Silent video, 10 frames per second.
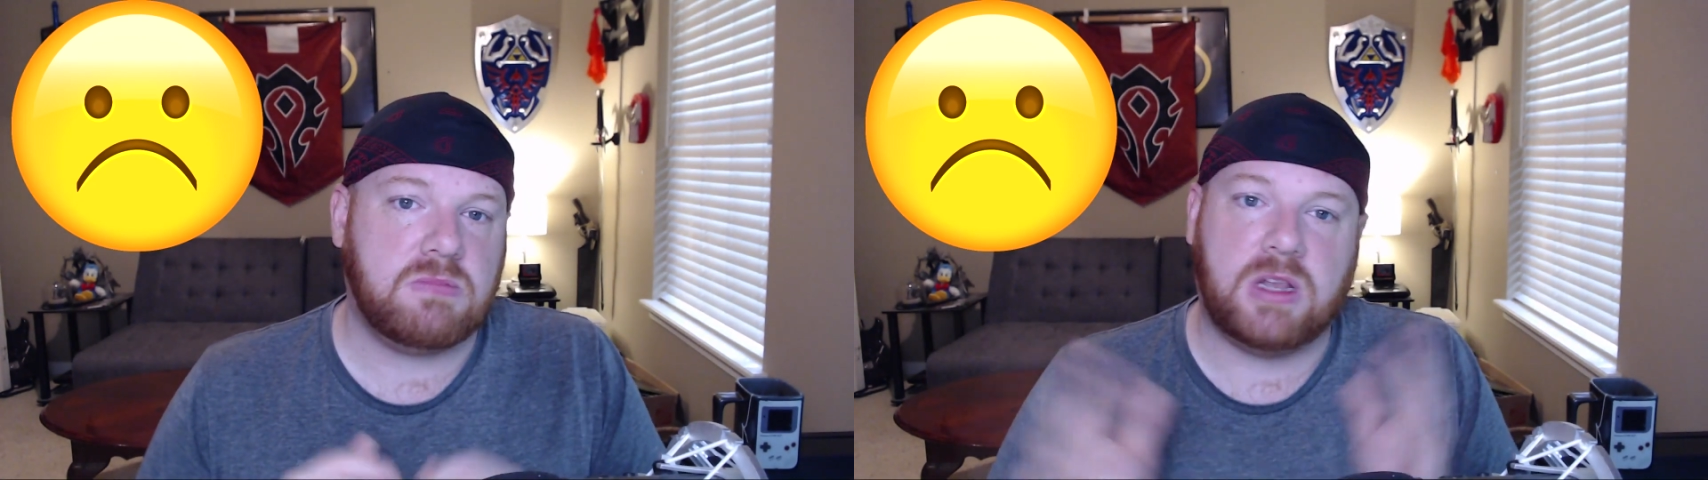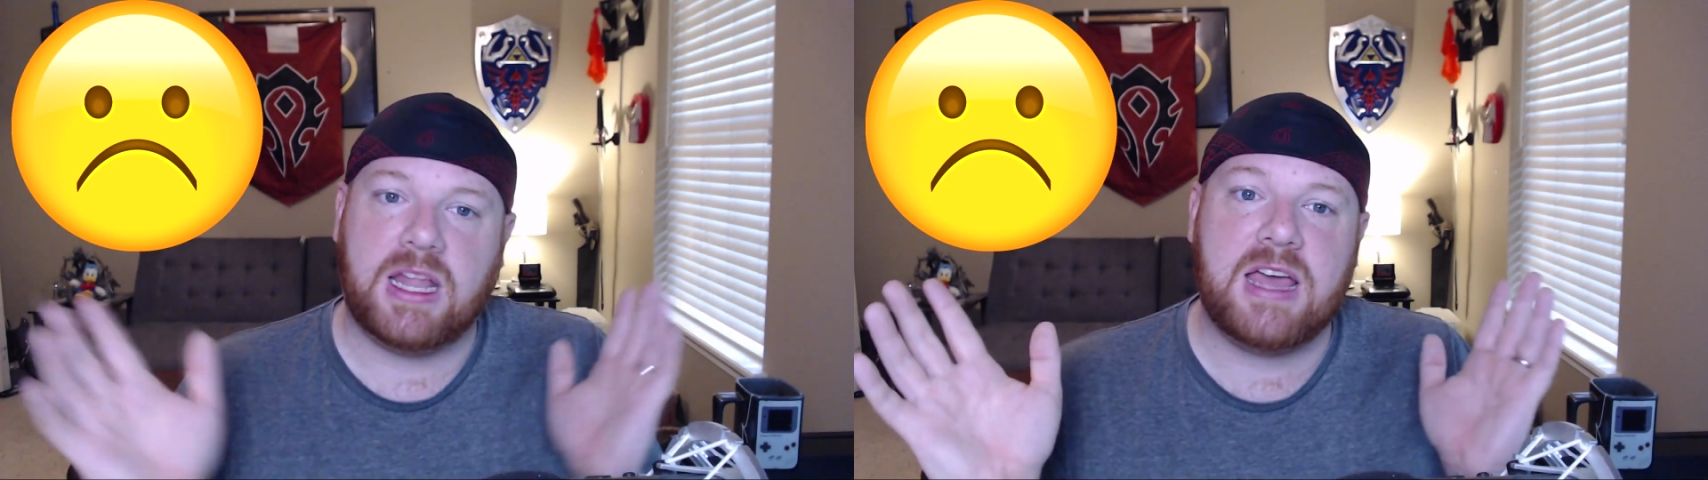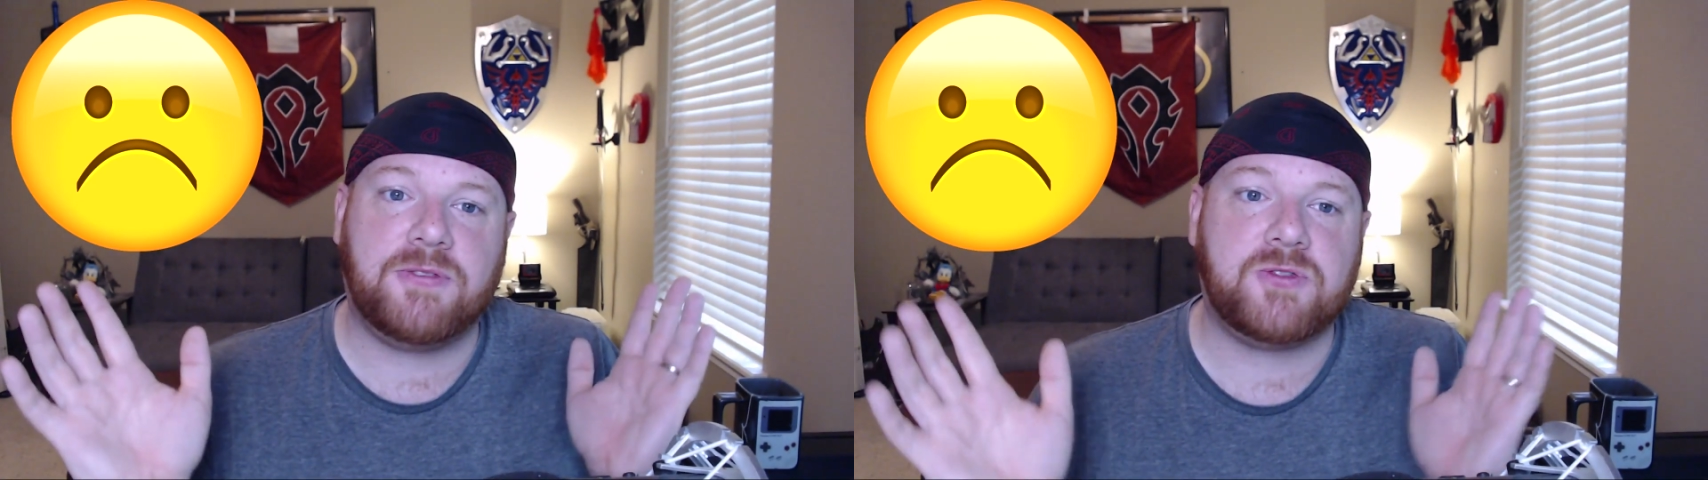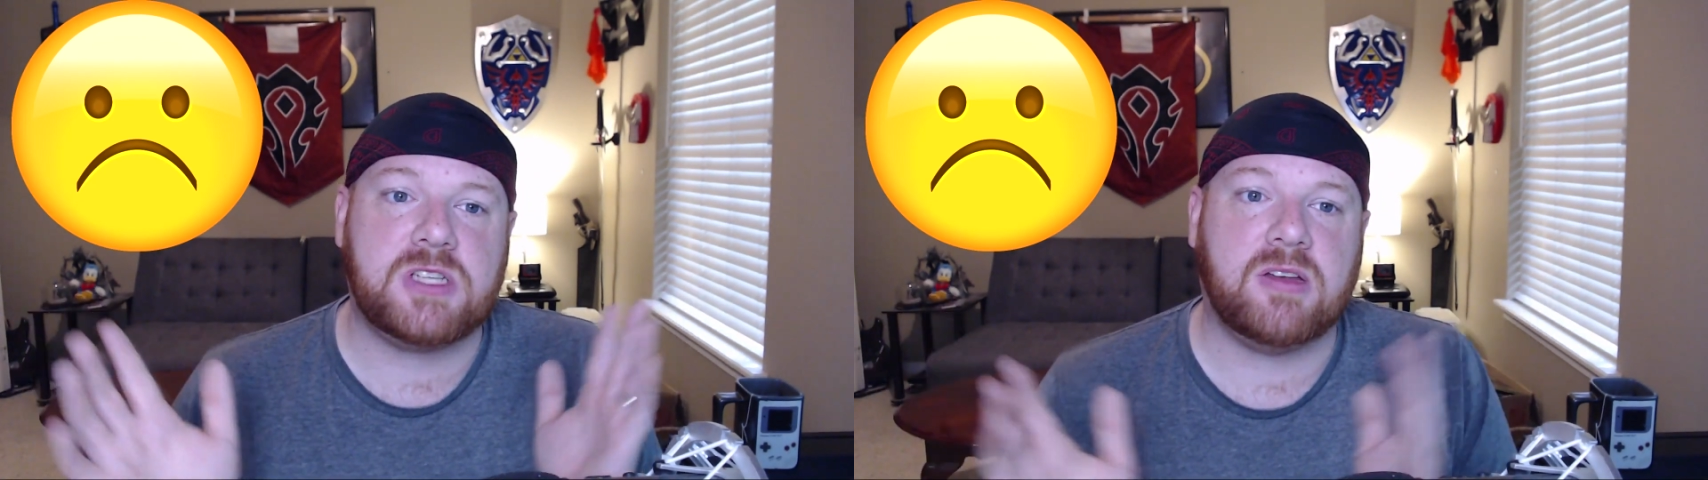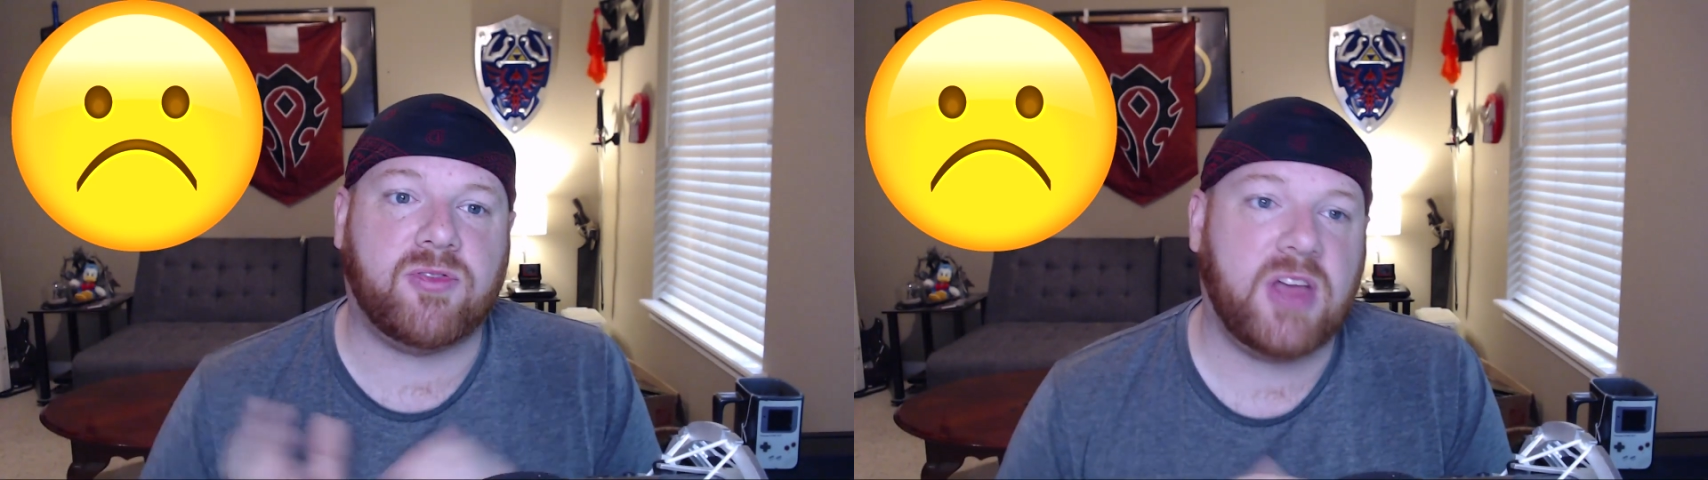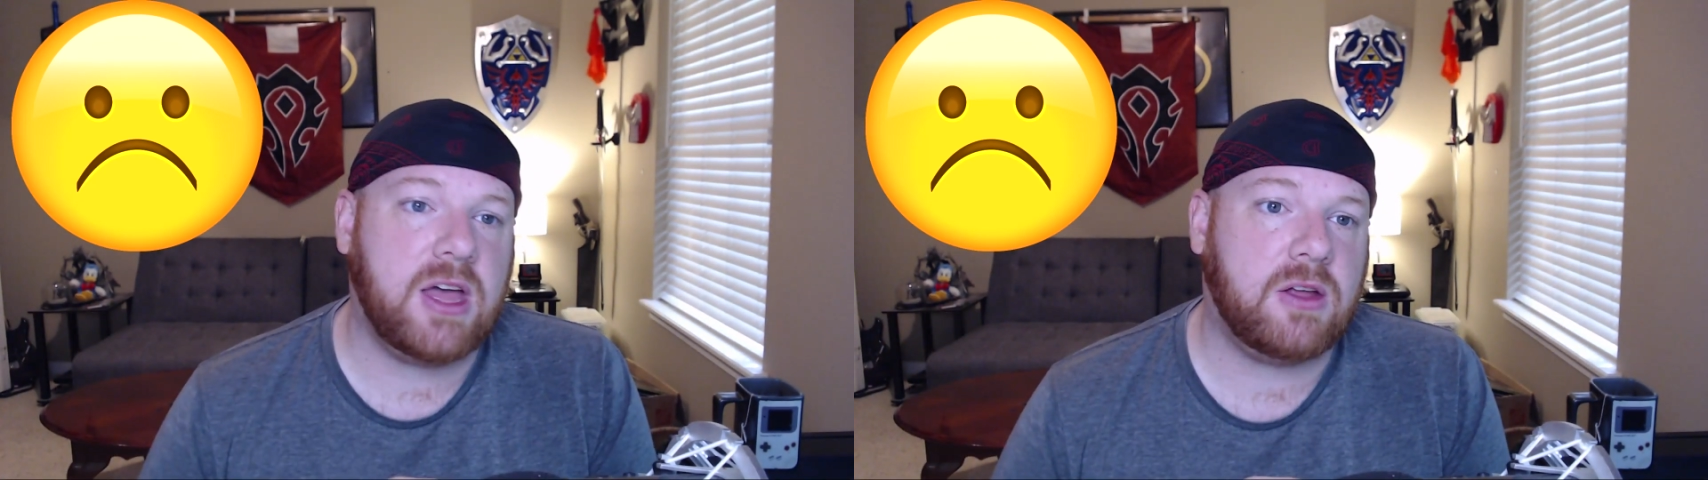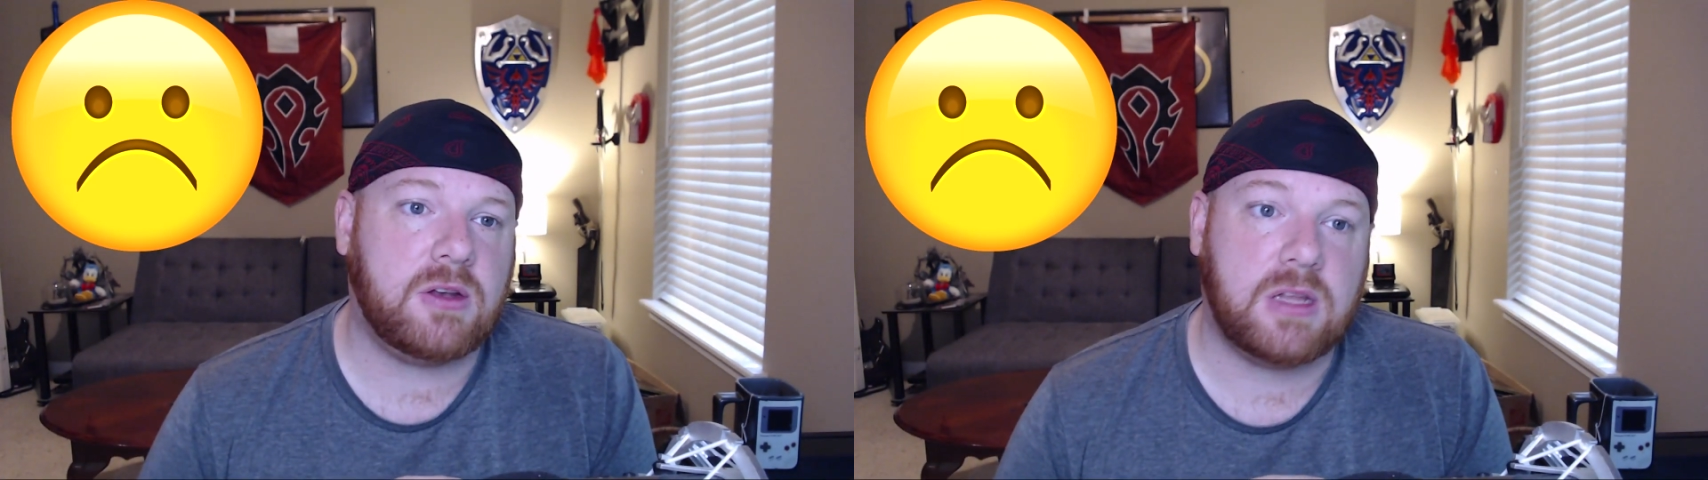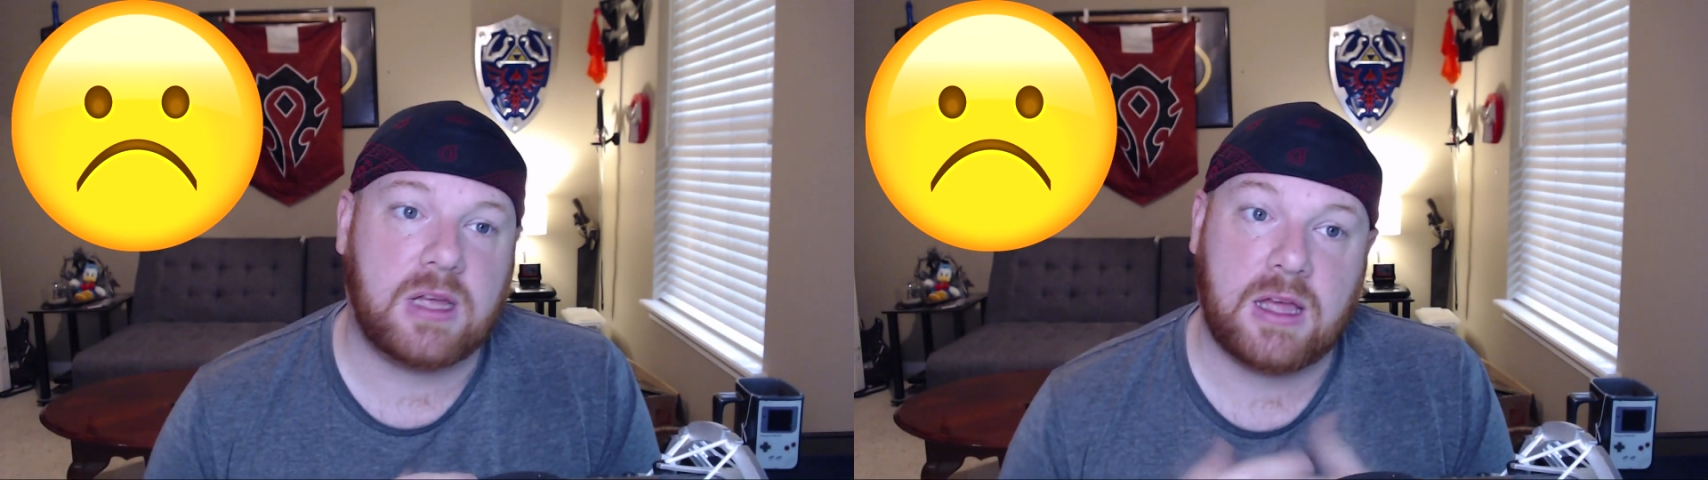left and found,